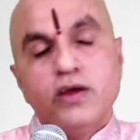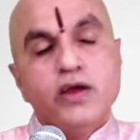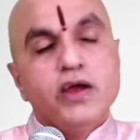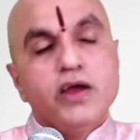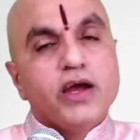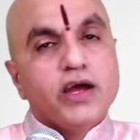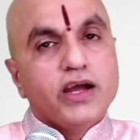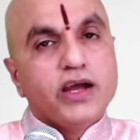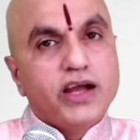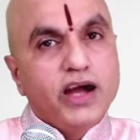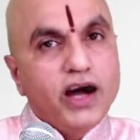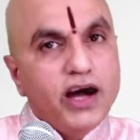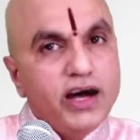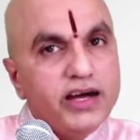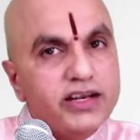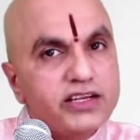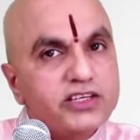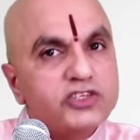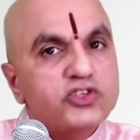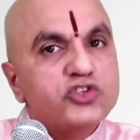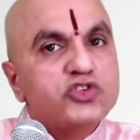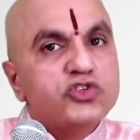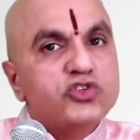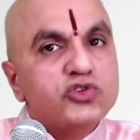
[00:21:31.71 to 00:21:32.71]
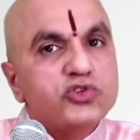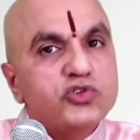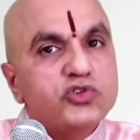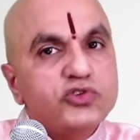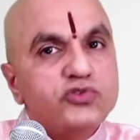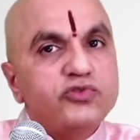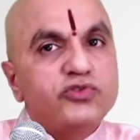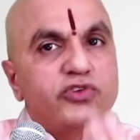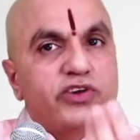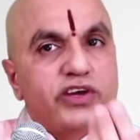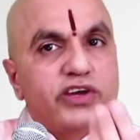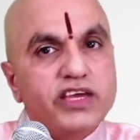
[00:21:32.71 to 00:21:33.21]
God is so
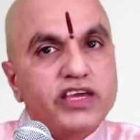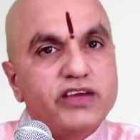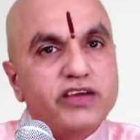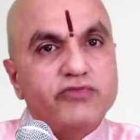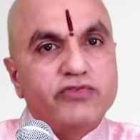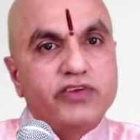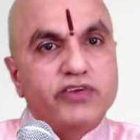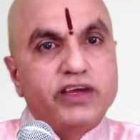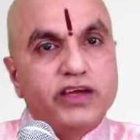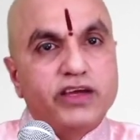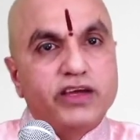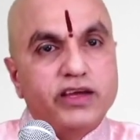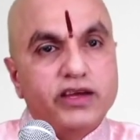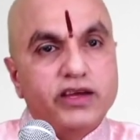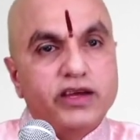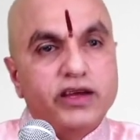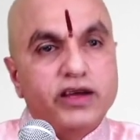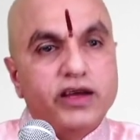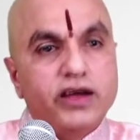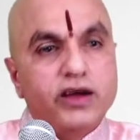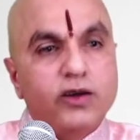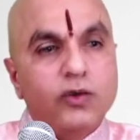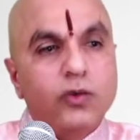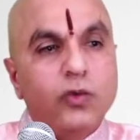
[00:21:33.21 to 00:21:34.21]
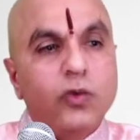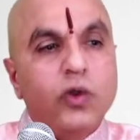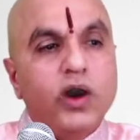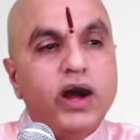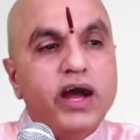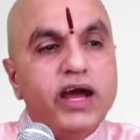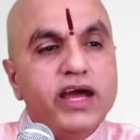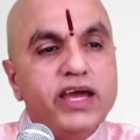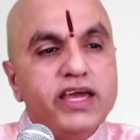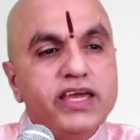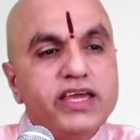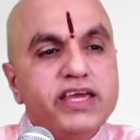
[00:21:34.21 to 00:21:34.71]
forgiving.
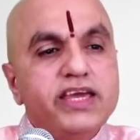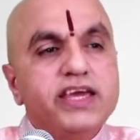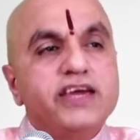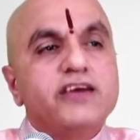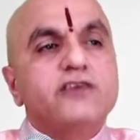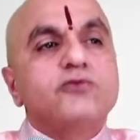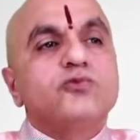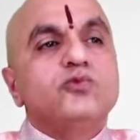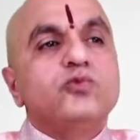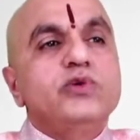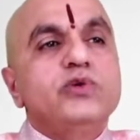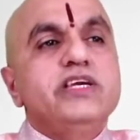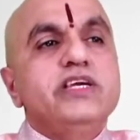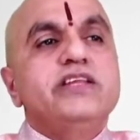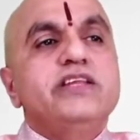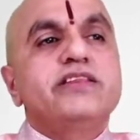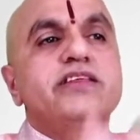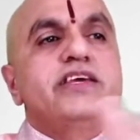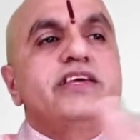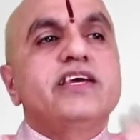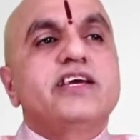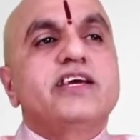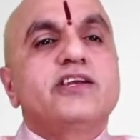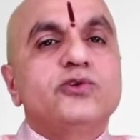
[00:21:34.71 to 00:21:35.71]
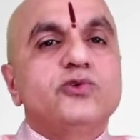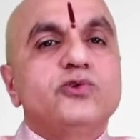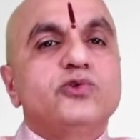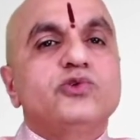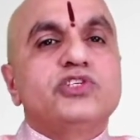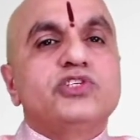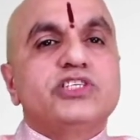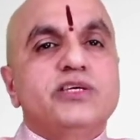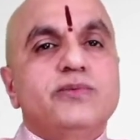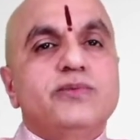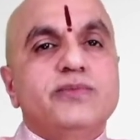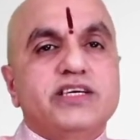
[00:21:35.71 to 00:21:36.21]
Why can't we take
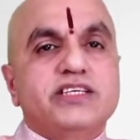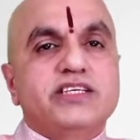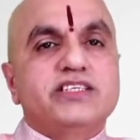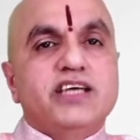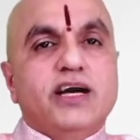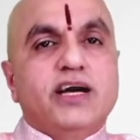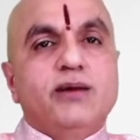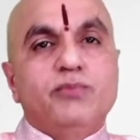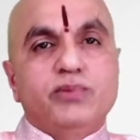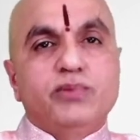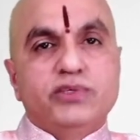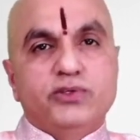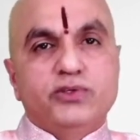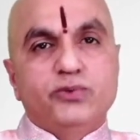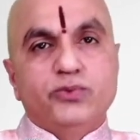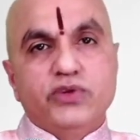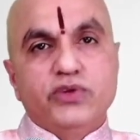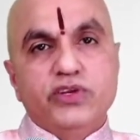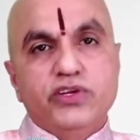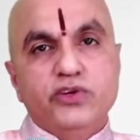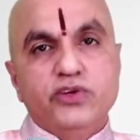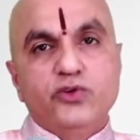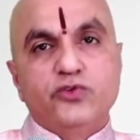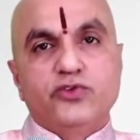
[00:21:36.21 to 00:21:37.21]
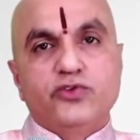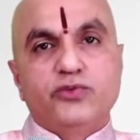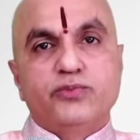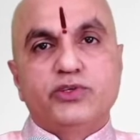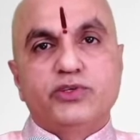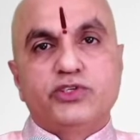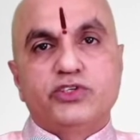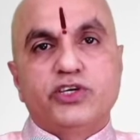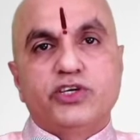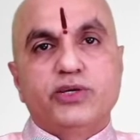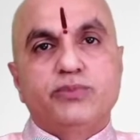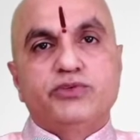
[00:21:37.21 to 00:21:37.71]
those same examples that we know from the
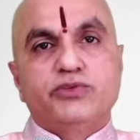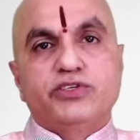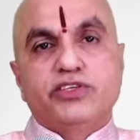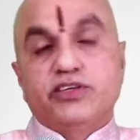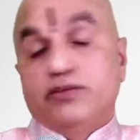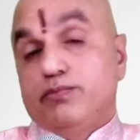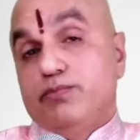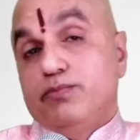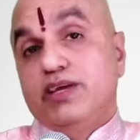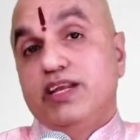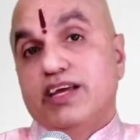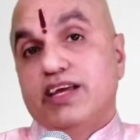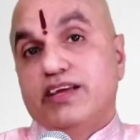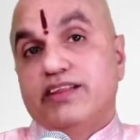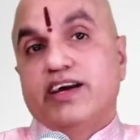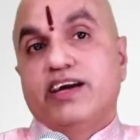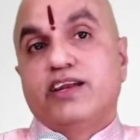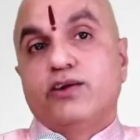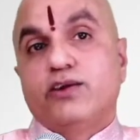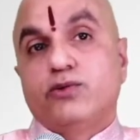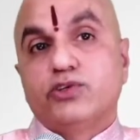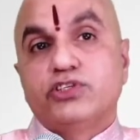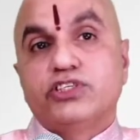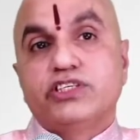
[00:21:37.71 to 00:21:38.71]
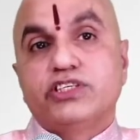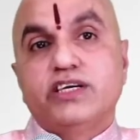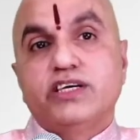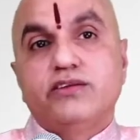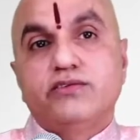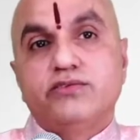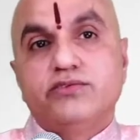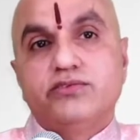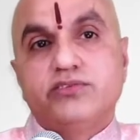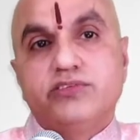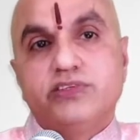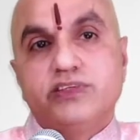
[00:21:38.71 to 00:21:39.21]
scripture and be like that
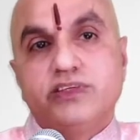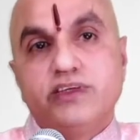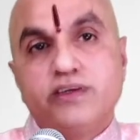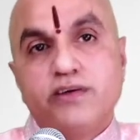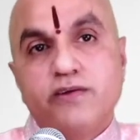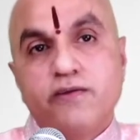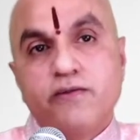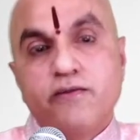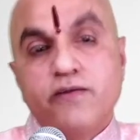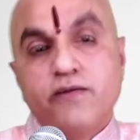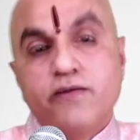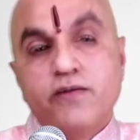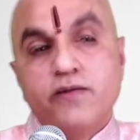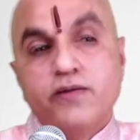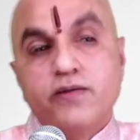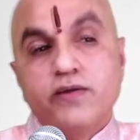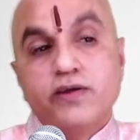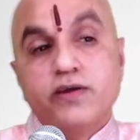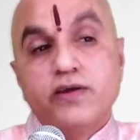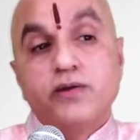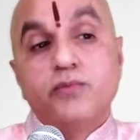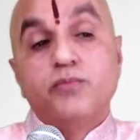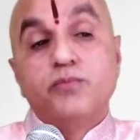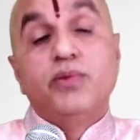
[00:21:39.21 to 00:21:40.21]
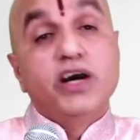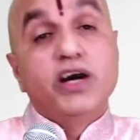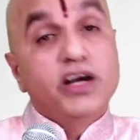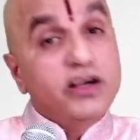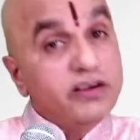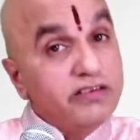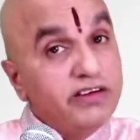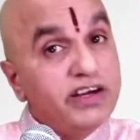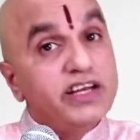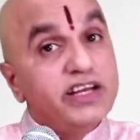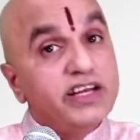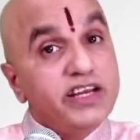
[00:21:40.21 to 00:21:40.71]
ourselves?
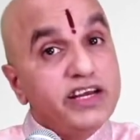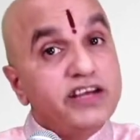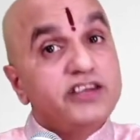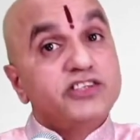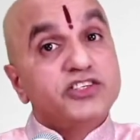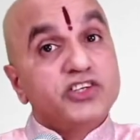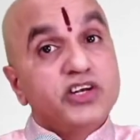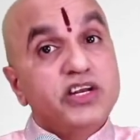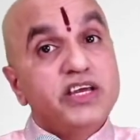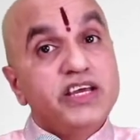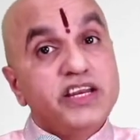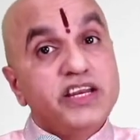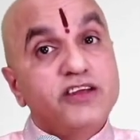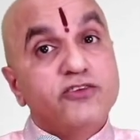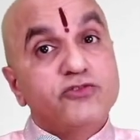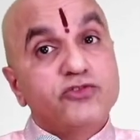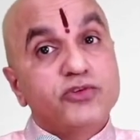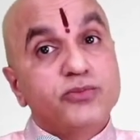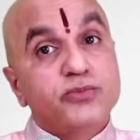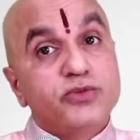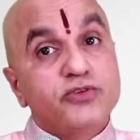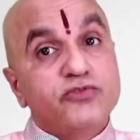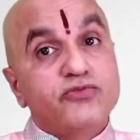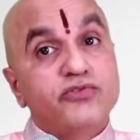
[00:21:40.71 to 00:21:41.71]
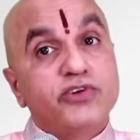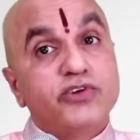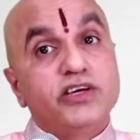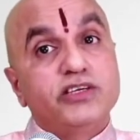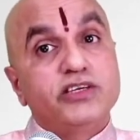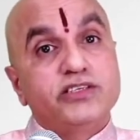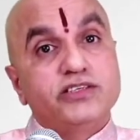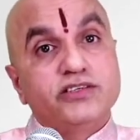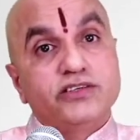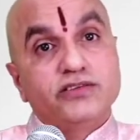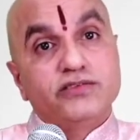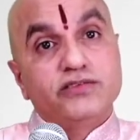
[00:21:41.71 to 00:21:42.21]
Bhagavan here is leading from the
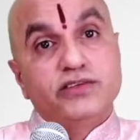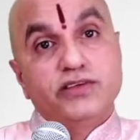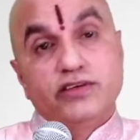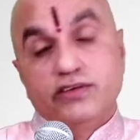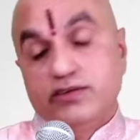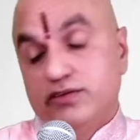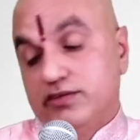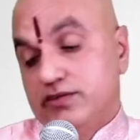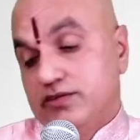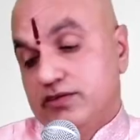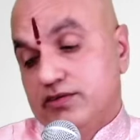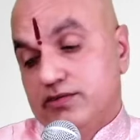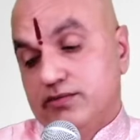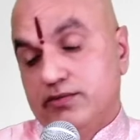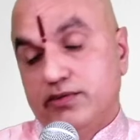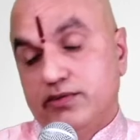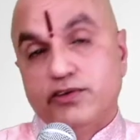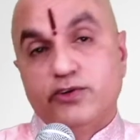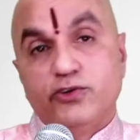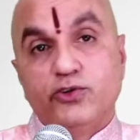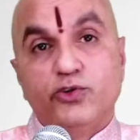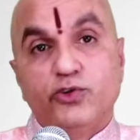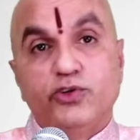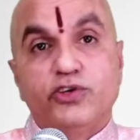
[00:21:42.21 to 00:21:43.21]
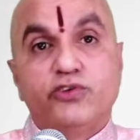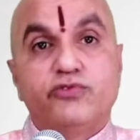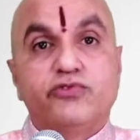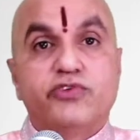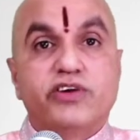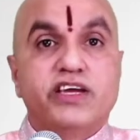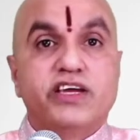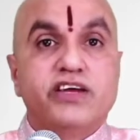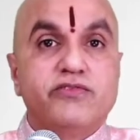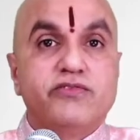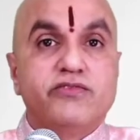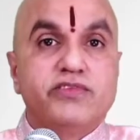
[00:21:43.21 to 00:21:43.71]
front on the, on the, on the road of
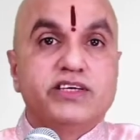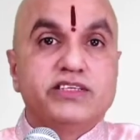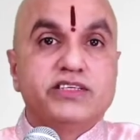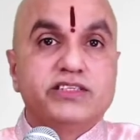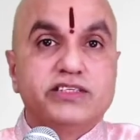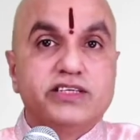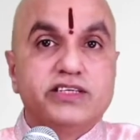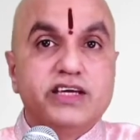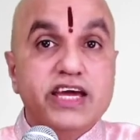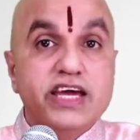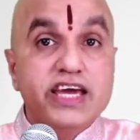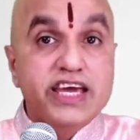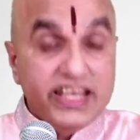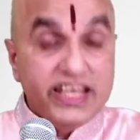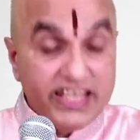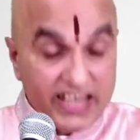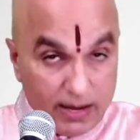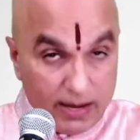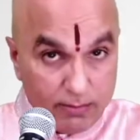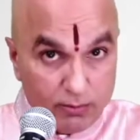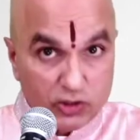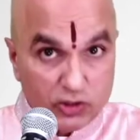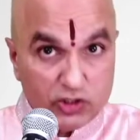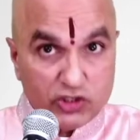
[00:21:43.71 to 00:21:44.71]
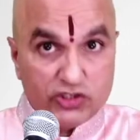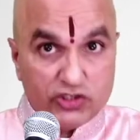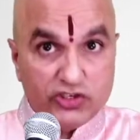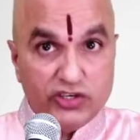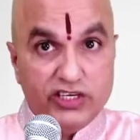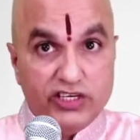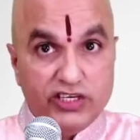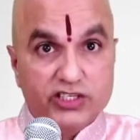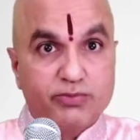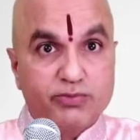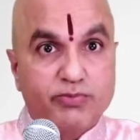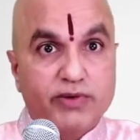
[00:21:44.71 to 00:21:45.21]
forgiveness. He
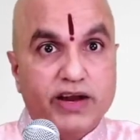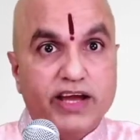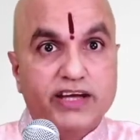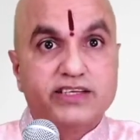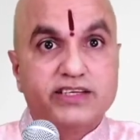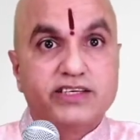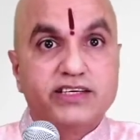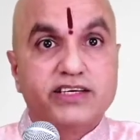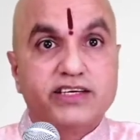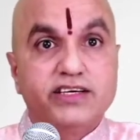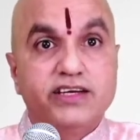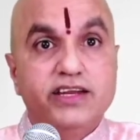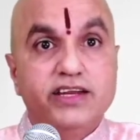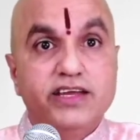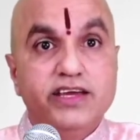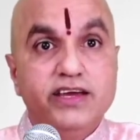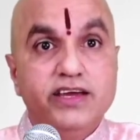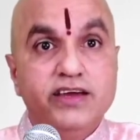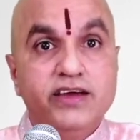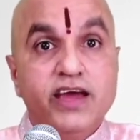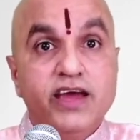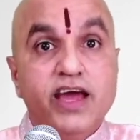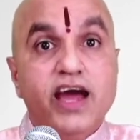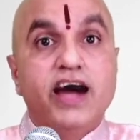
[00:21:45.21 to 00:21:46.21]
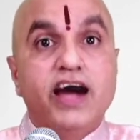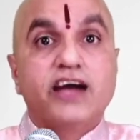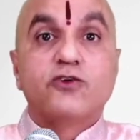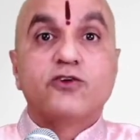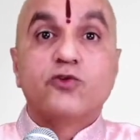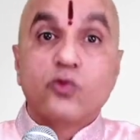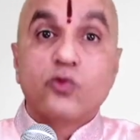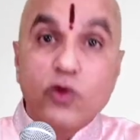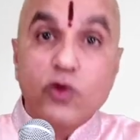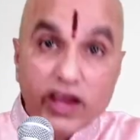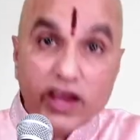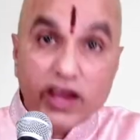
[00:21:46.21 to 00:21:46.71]
demonstrates practically
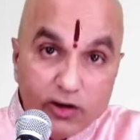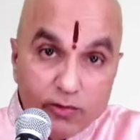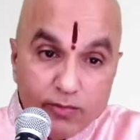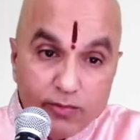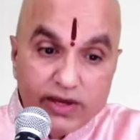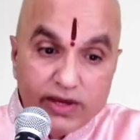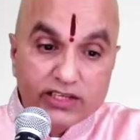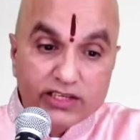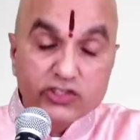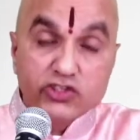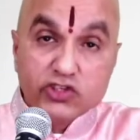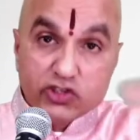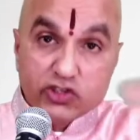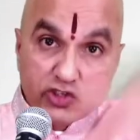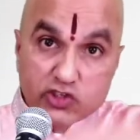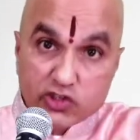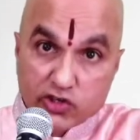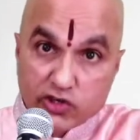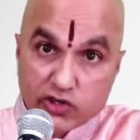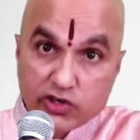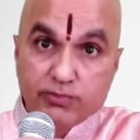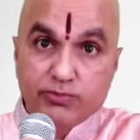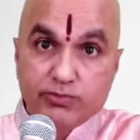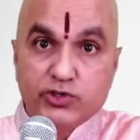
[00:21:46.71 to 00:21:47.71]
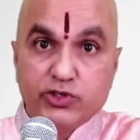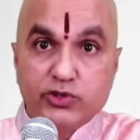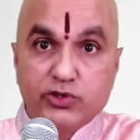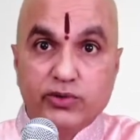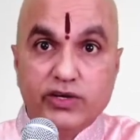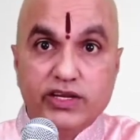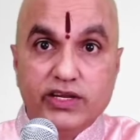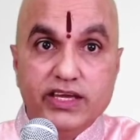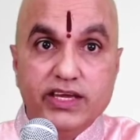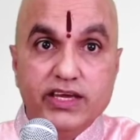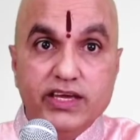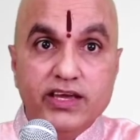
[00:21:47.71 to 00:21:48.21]
and recommends
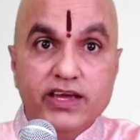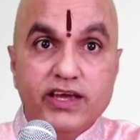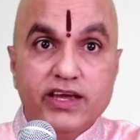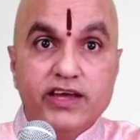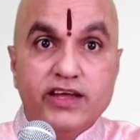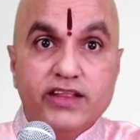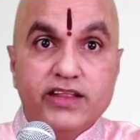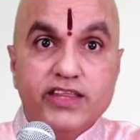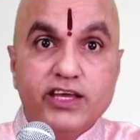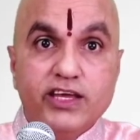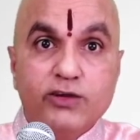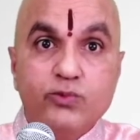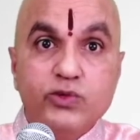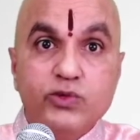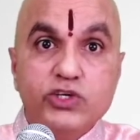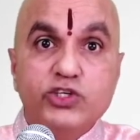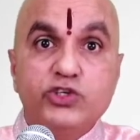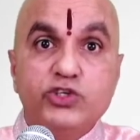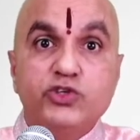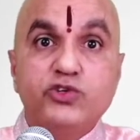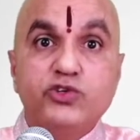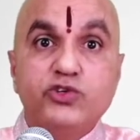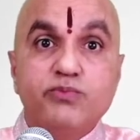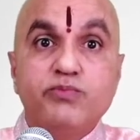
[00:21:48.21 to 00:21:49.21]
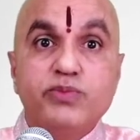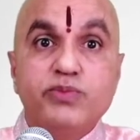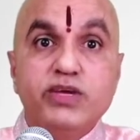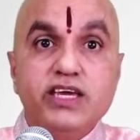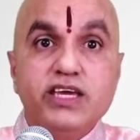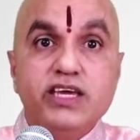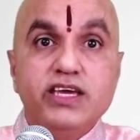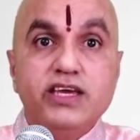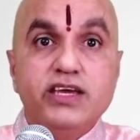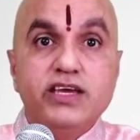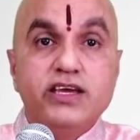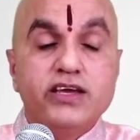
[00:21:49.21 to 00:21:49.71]
scripturally that we should
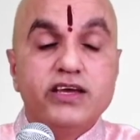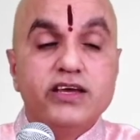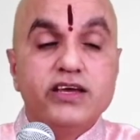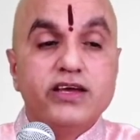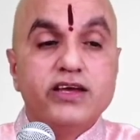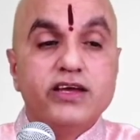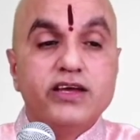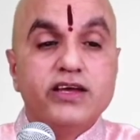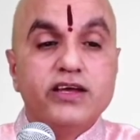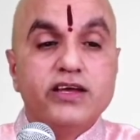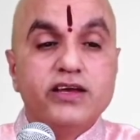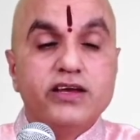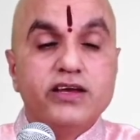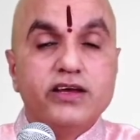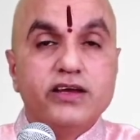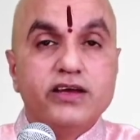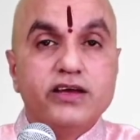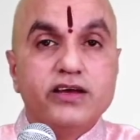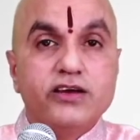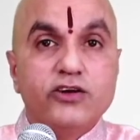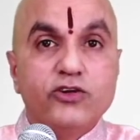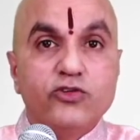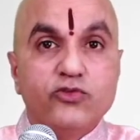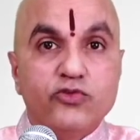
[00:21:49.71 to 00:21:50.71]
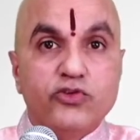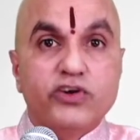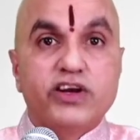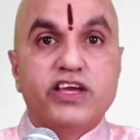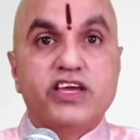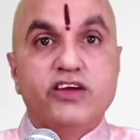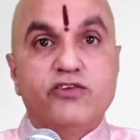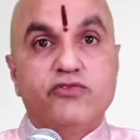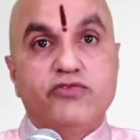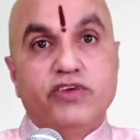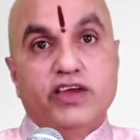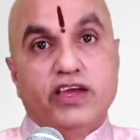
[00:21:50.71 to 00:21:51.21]
be
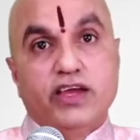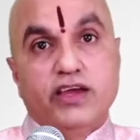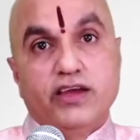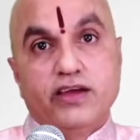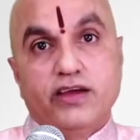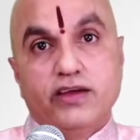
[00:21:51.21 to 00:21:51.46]
forgiving.